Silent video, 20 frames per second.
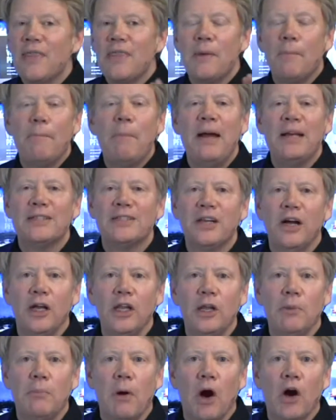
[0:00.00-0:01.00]
the best
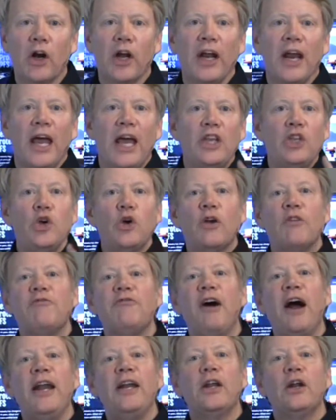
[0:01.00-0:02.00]
on the market, and you can
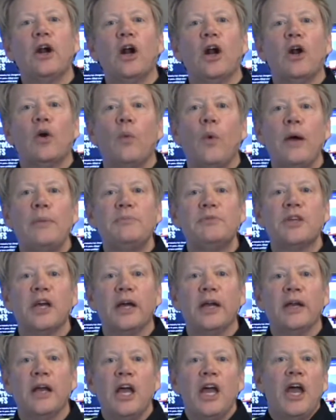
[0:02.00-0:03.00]
find it on our website.